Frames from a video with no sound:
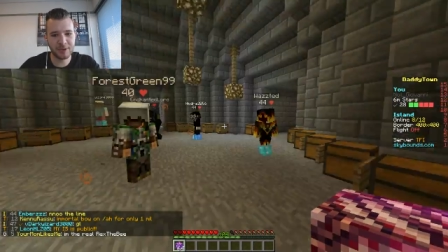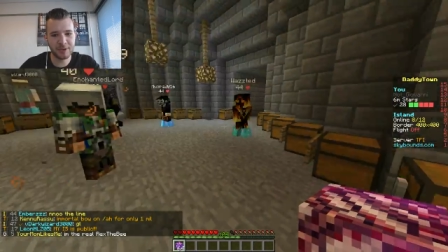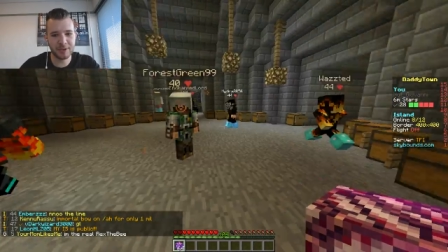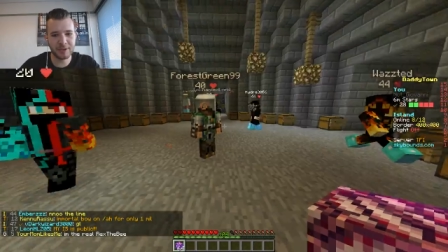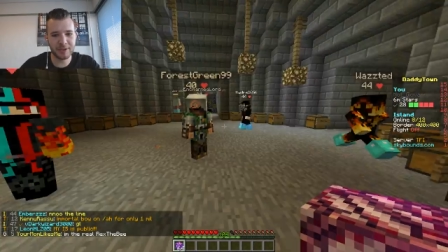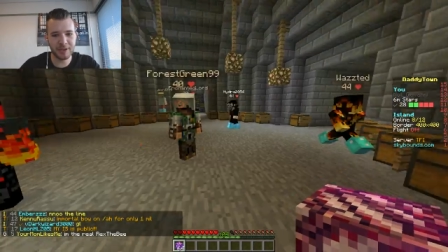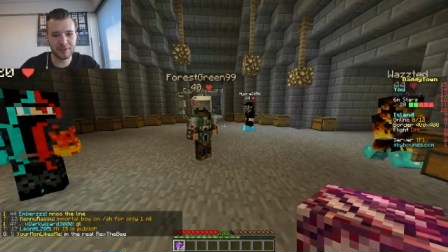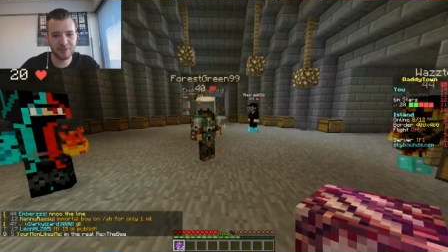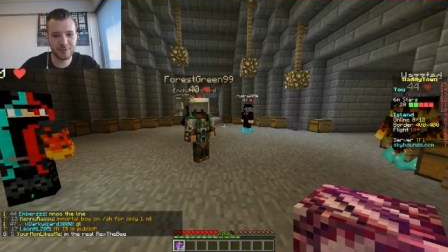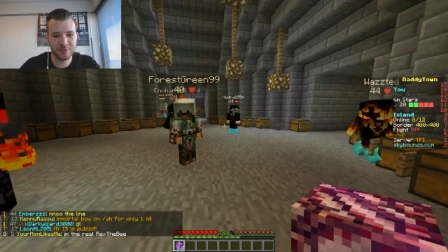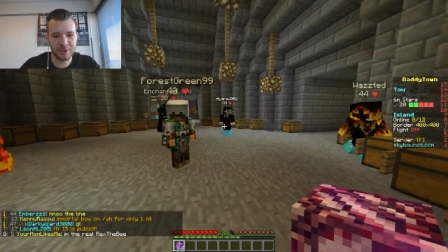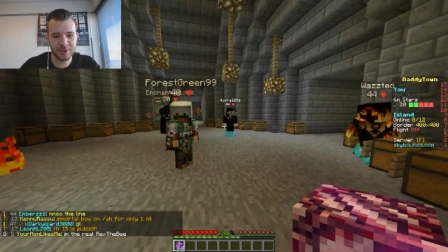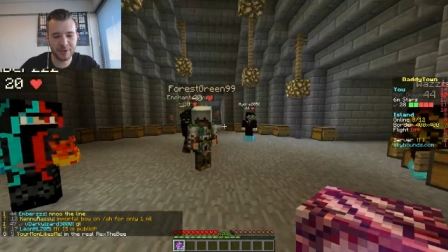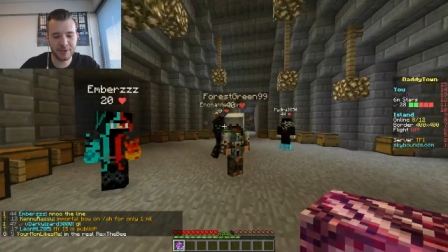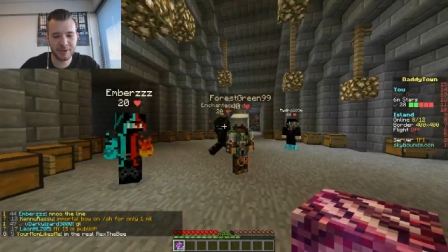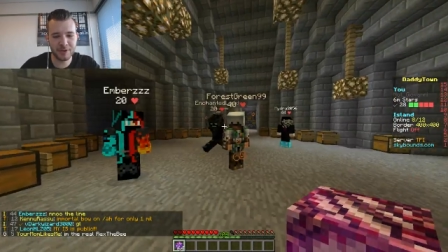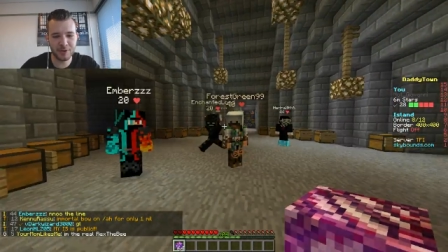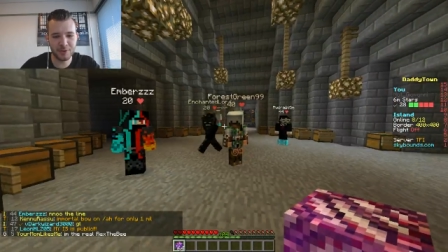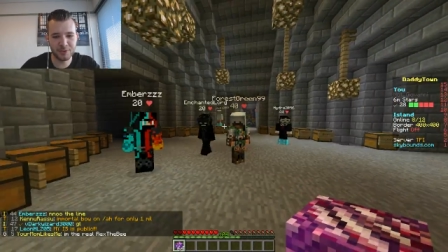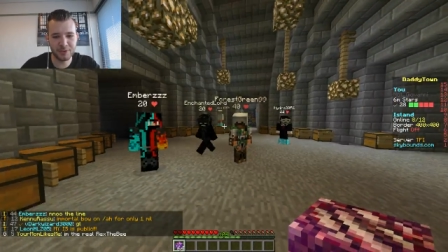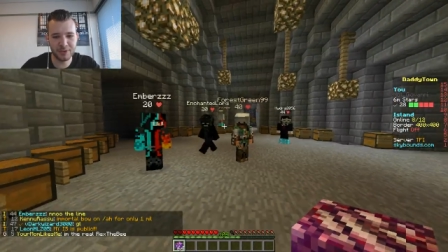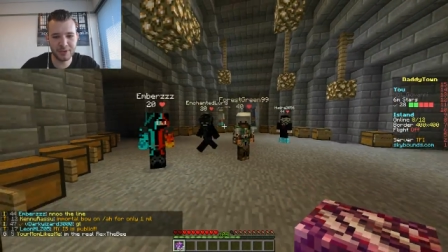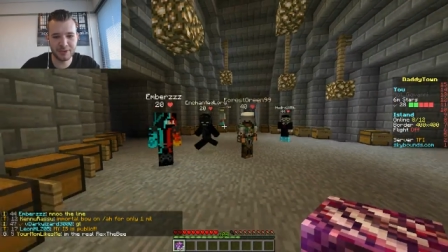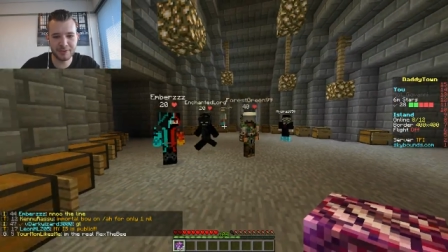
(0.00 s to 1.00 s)
Because everyone
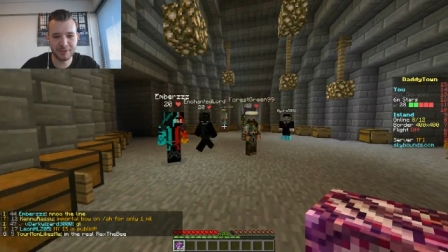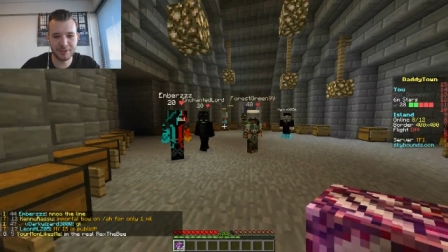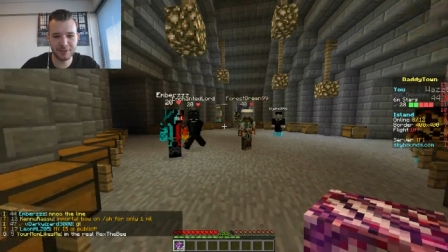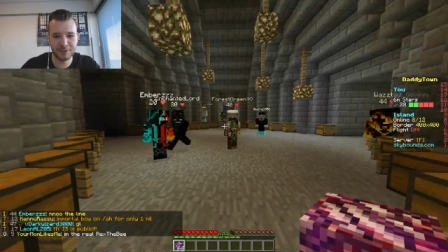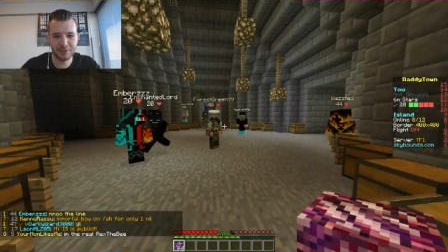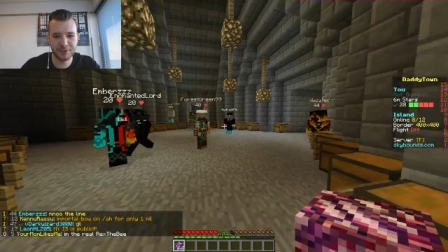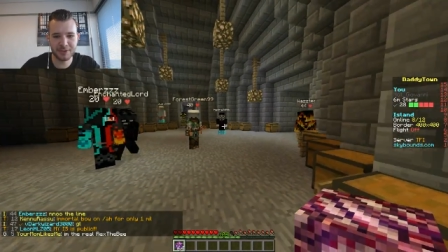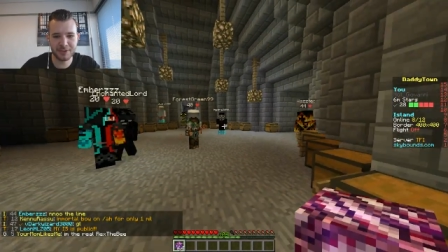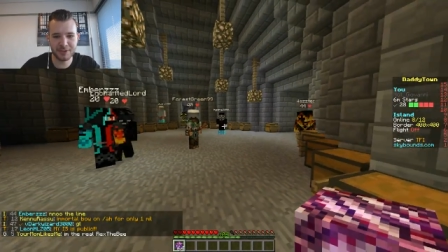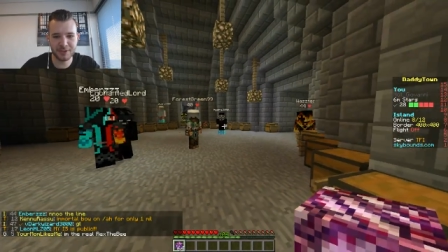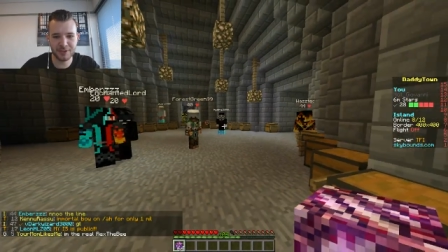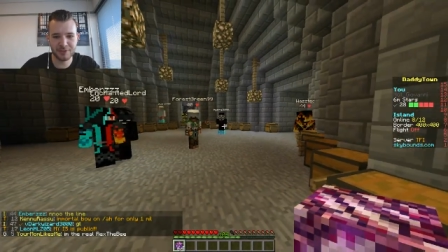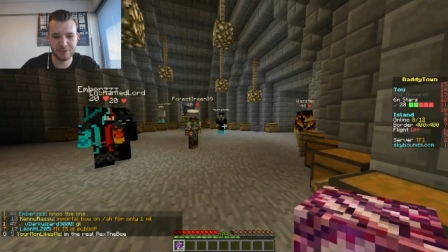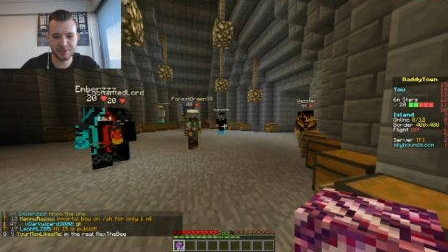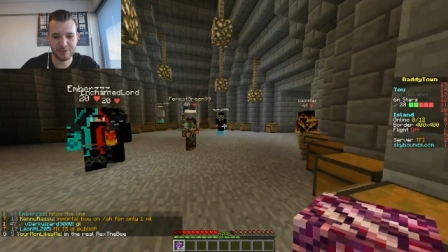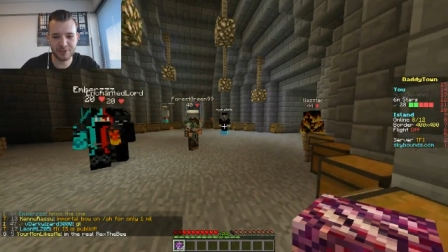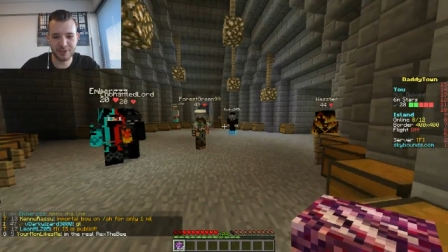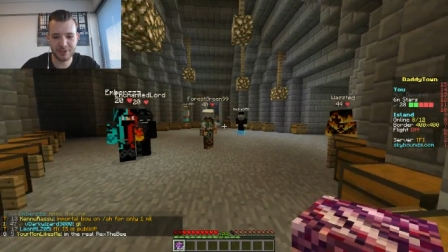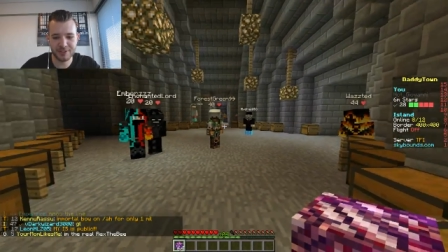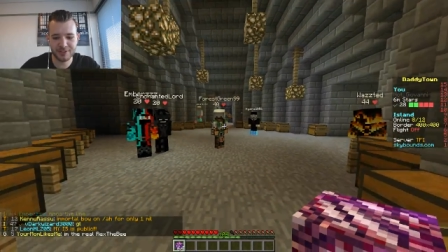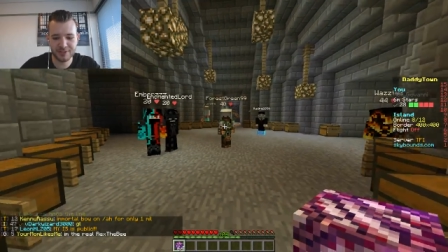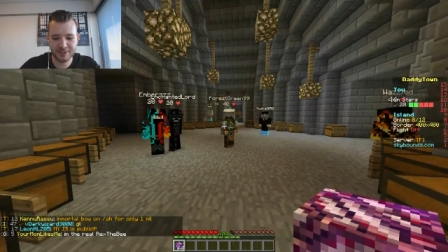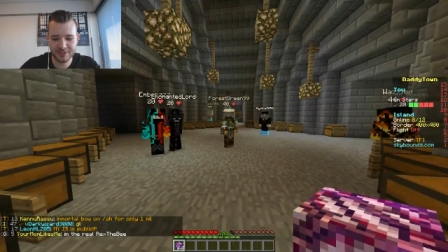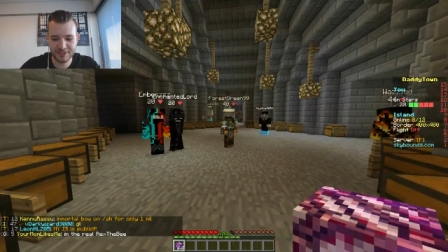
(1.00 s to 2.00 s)
is going to steal
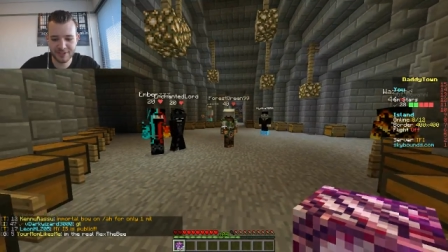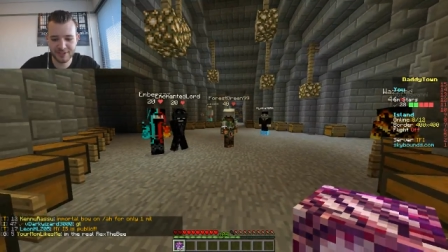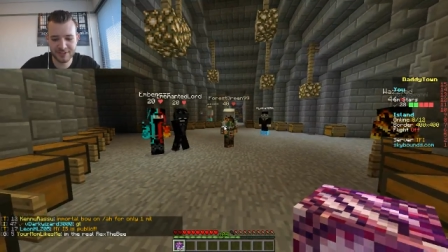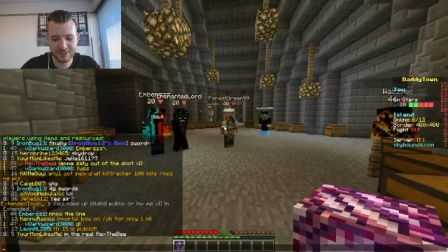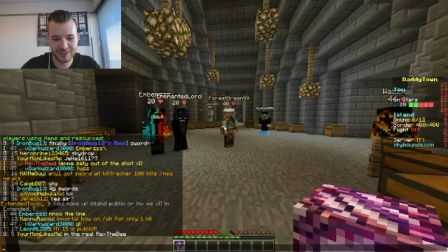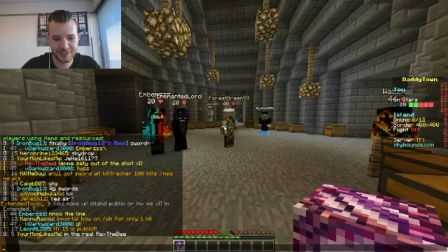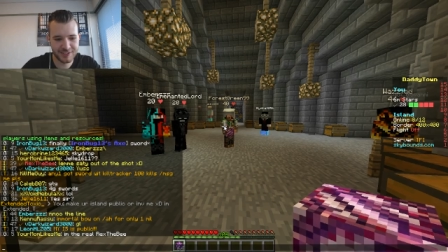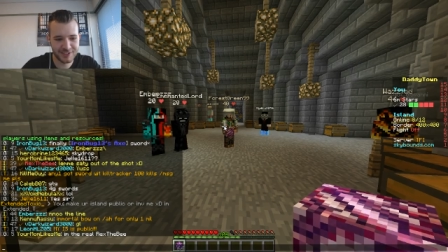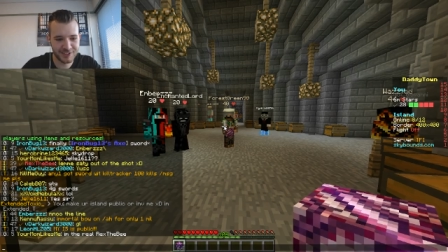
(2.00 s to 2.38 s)
stuff, right?